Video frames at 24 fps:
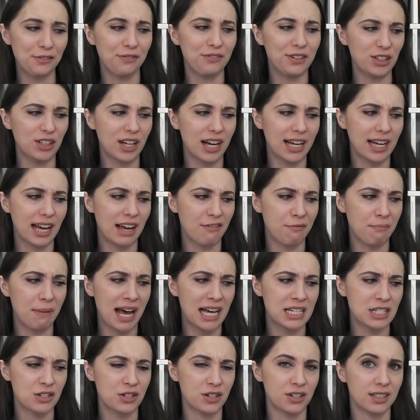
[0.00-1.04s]
feel like I've
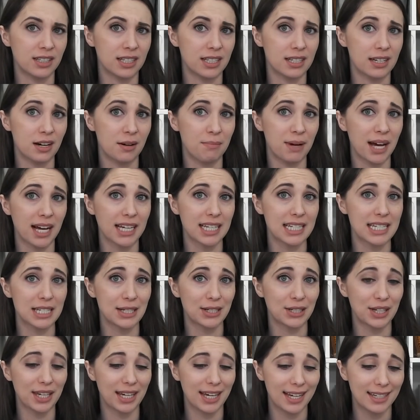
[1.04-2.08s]
mastered this alpaca
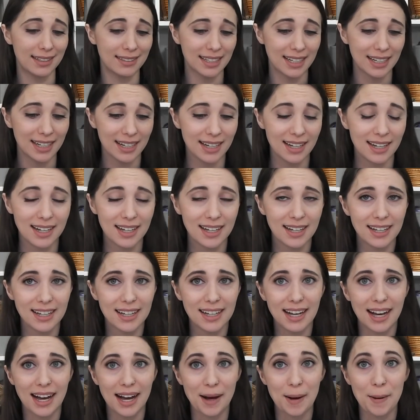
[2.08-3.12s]
silk yet.
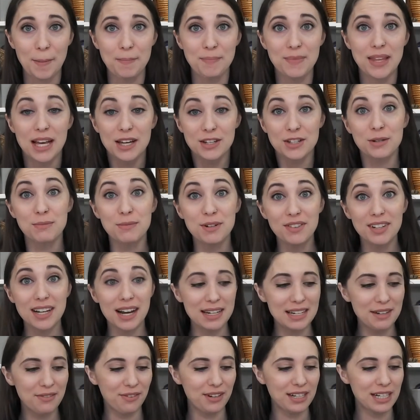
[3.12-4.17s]
Um, so moving
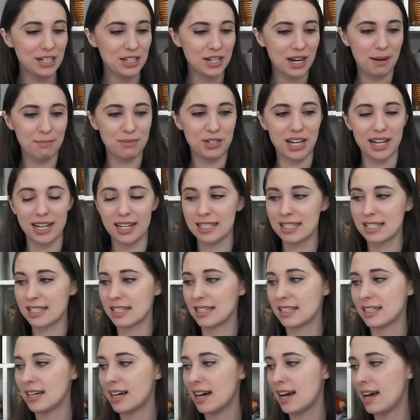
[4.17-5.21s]
on to finished
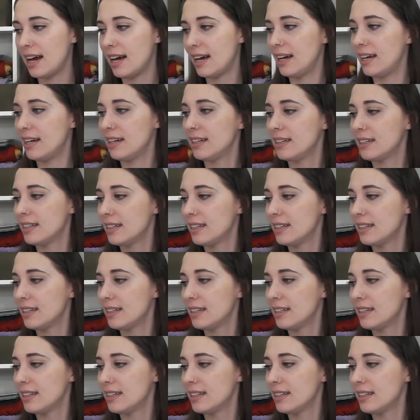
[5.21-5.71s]
objects. Uh,